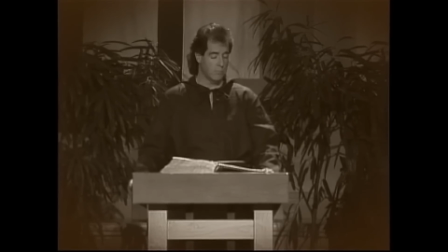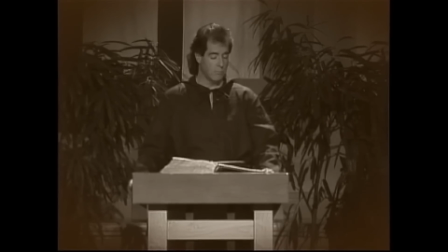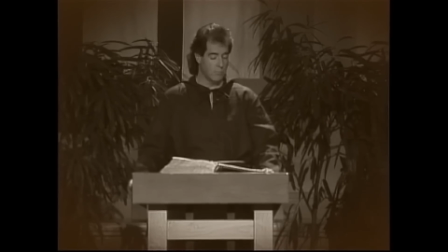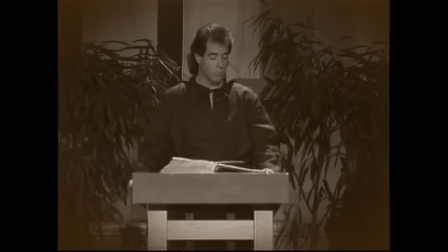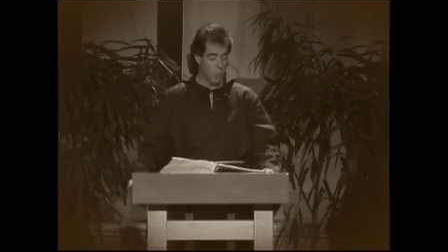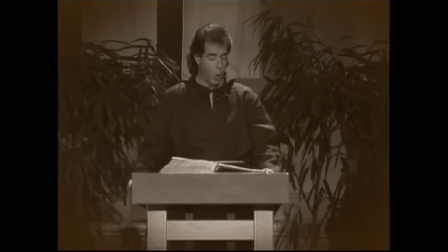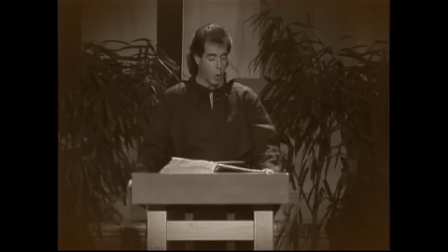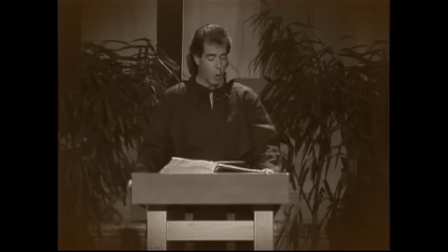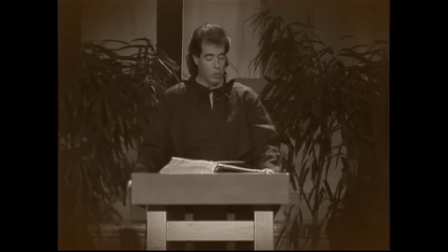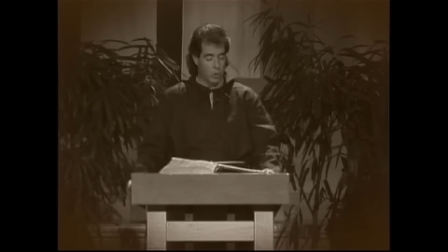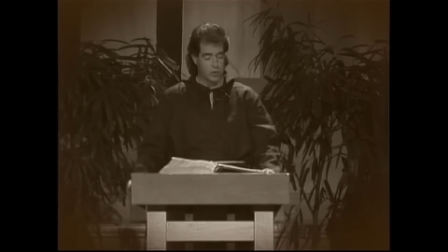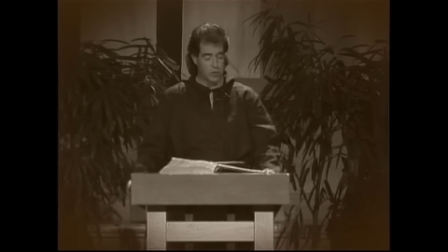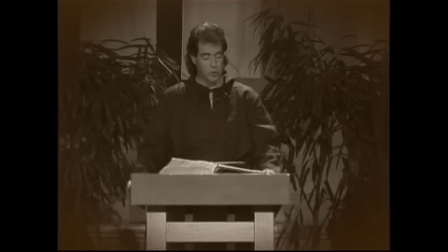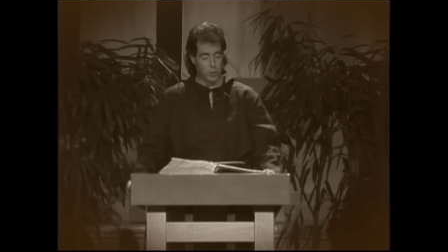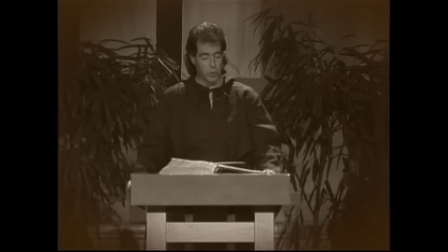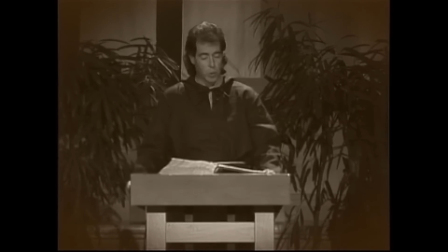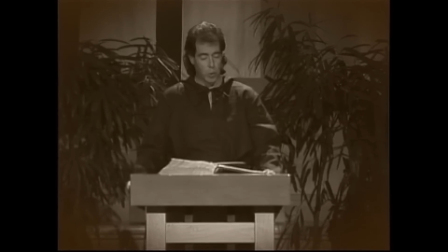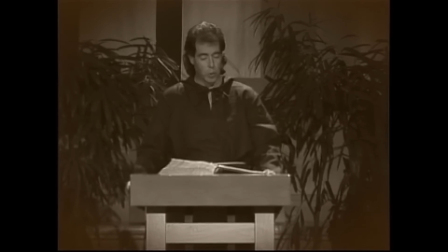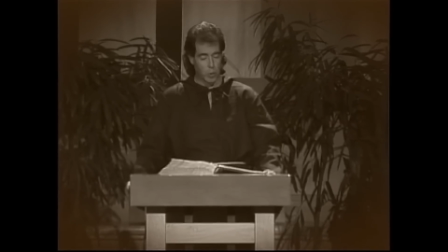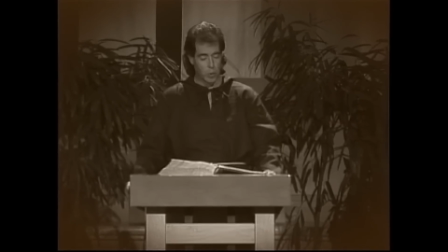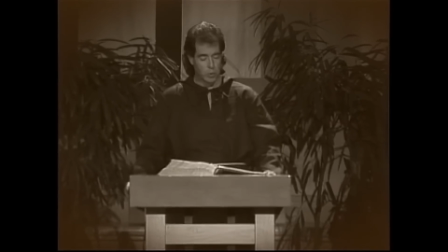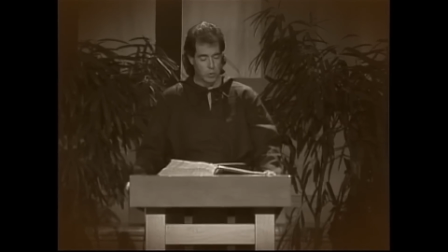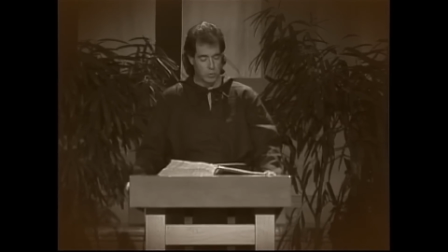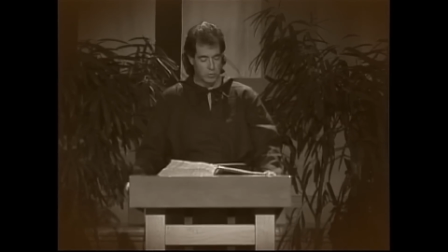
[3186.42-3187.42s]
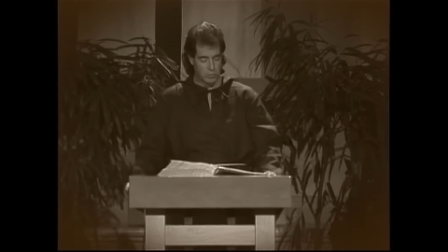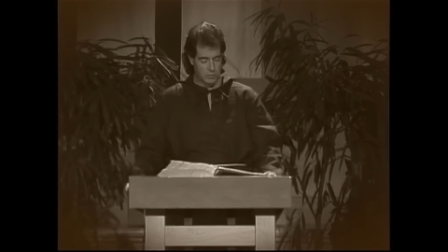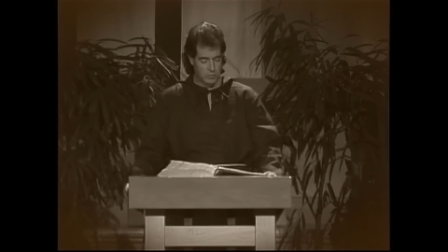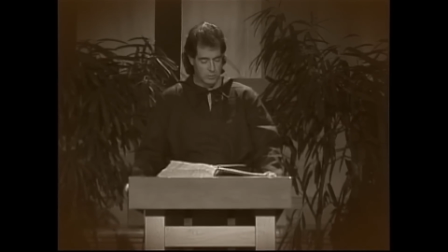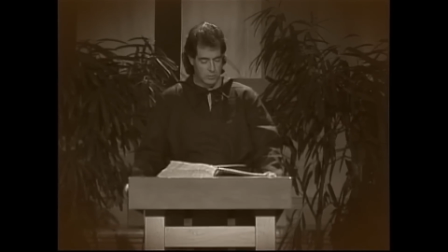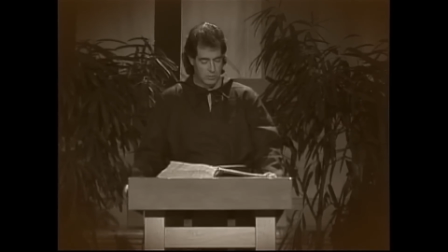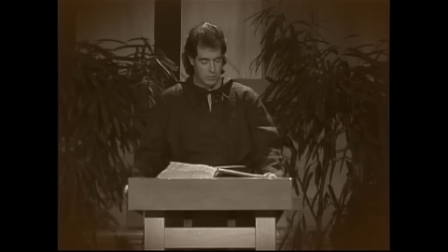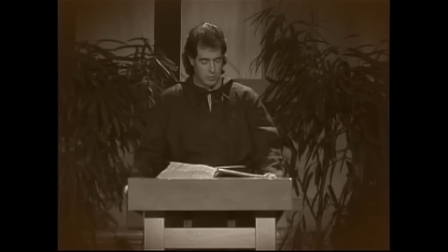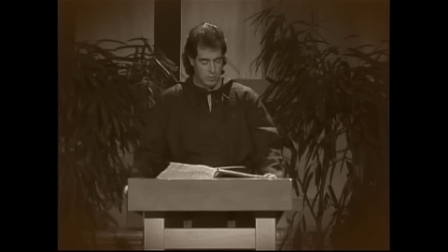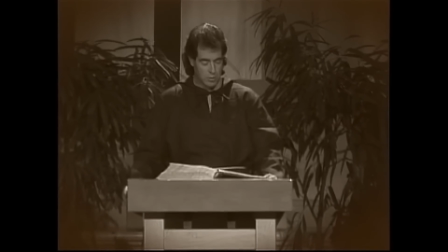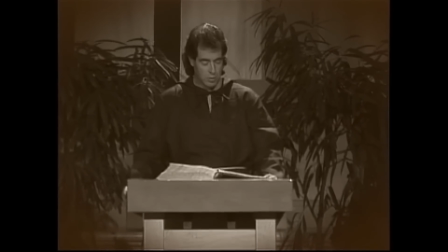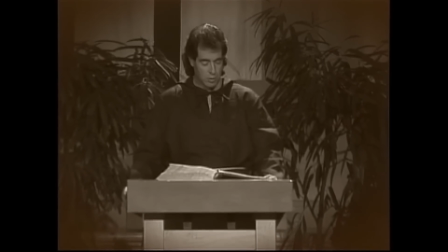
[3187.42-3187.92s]
or is rude,
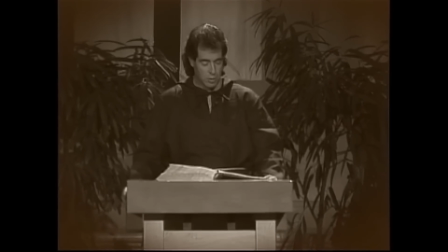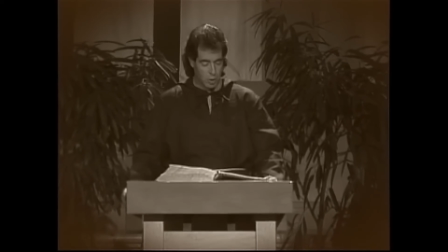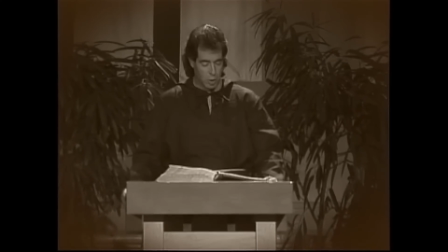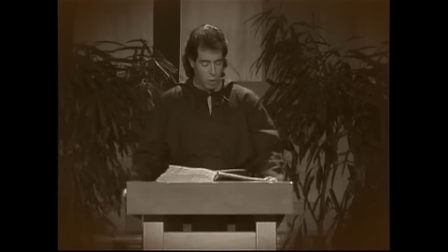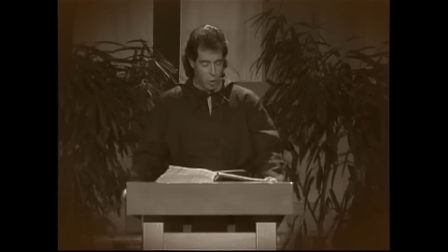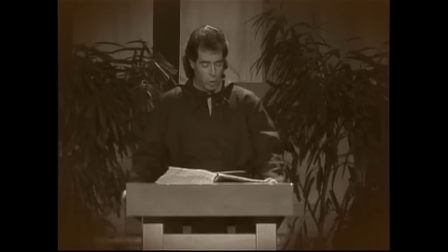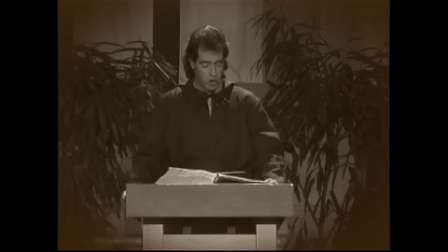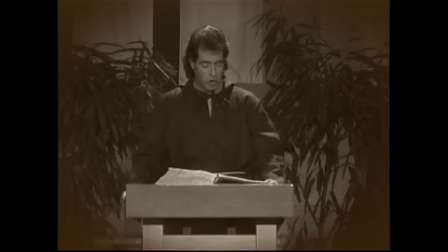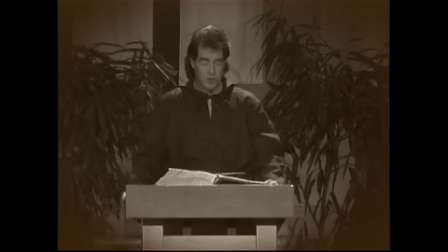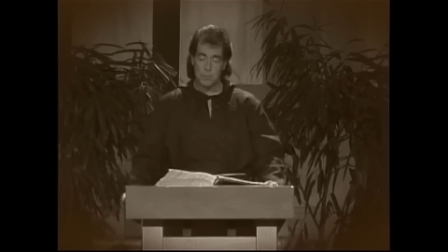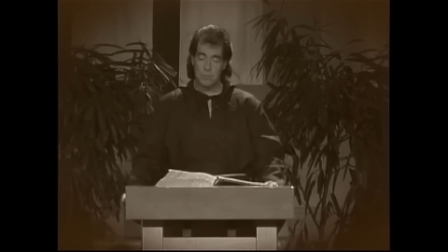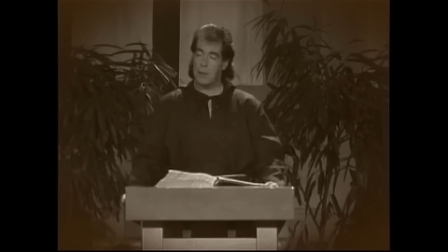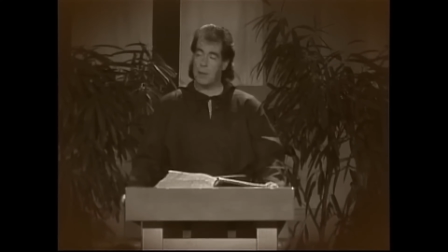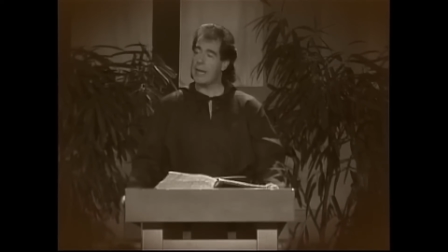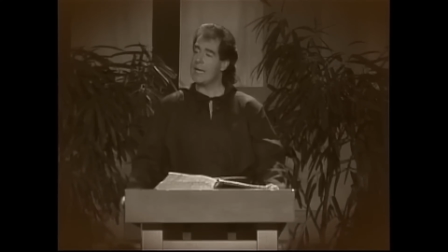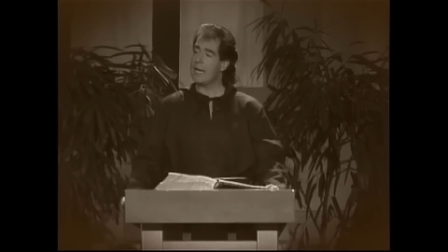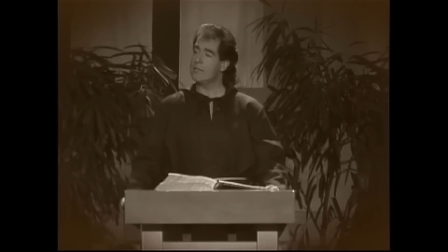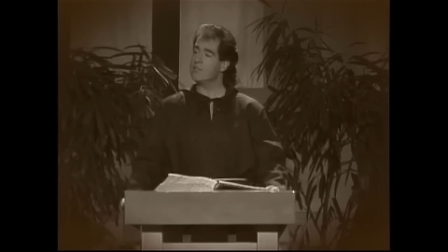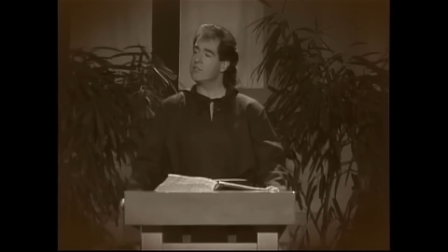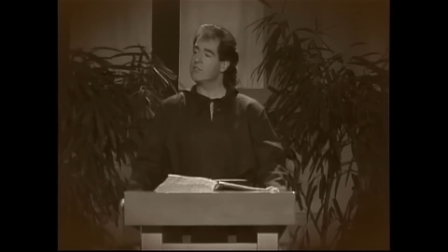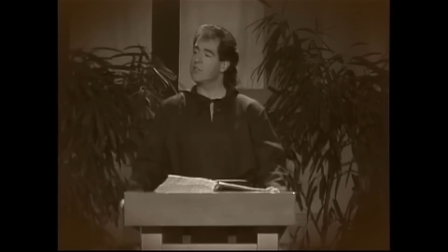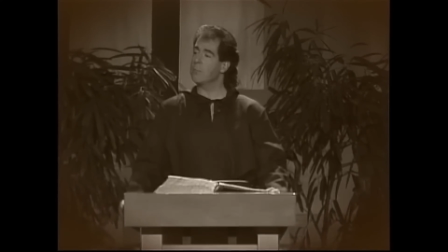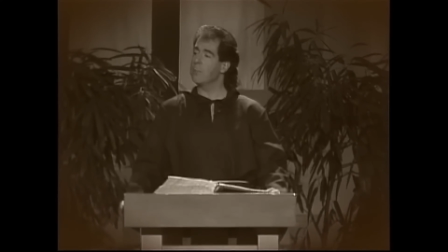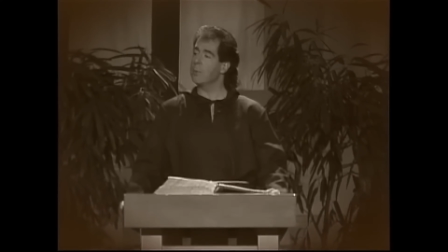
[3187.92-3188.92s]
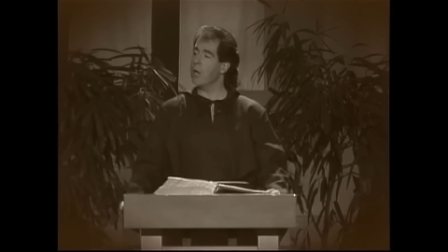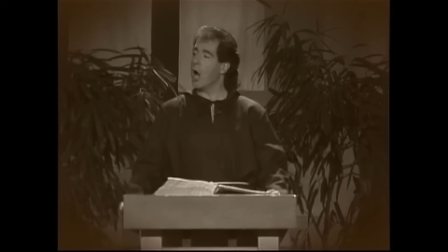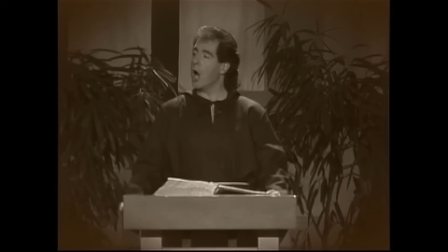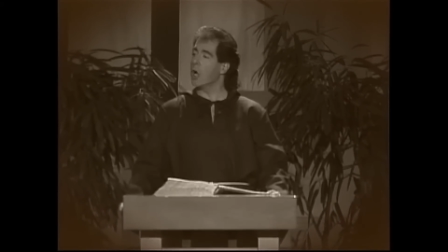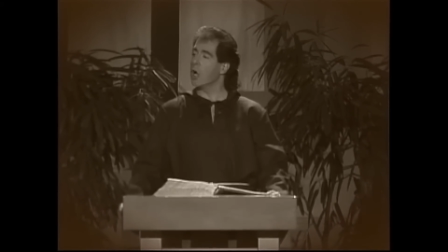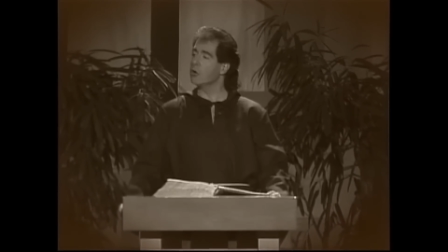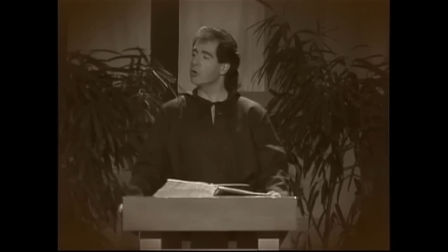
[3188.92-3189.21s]
or explains the plot